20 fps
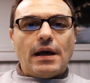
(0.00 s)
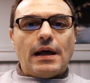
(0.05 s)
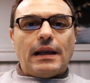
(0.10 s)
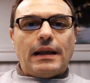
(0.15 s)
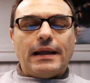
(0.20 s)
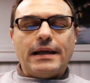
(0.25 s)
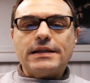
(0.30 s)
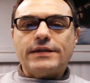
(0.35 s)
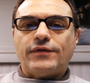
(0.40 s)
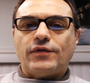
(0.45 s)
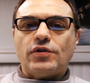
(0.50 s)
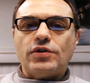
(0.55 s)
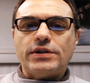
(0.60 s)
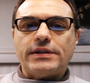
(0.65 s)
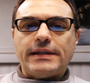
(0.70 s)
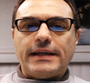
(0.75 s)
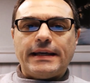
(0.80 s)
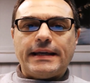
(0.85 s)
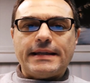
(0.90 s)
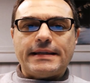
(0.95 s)
Let's first
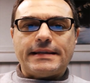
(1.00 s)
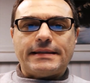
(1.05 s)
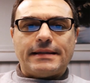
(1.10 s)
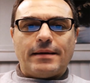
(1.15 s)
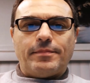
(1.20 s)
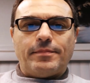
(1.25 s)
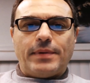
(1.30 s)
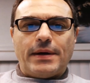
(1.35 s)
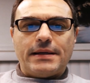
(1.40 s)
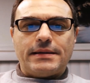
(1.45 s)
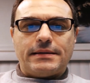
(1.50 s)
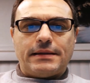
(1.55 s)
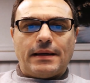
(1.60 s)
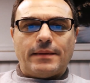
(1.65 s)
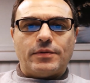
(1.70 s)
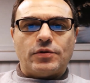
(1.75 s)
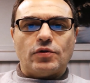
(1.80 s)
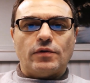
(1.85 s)
take it step by step. So,